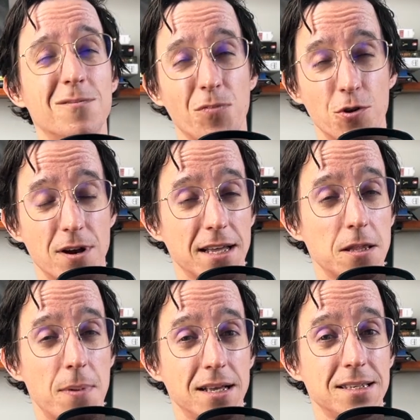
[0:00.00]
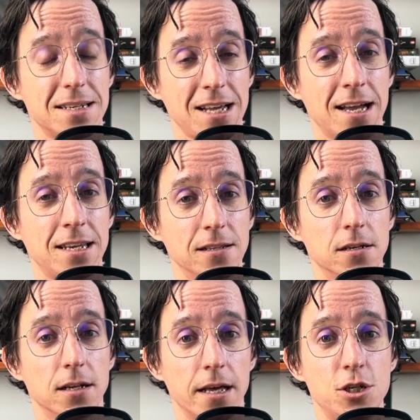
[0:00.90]
They're not the best at tiny
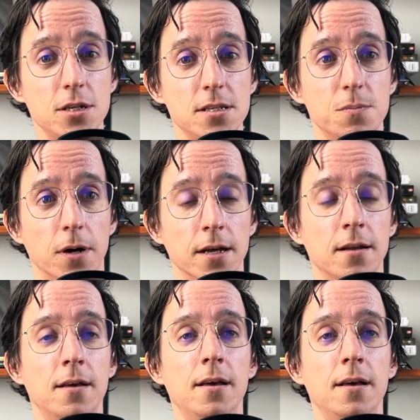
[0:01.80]
little edges, but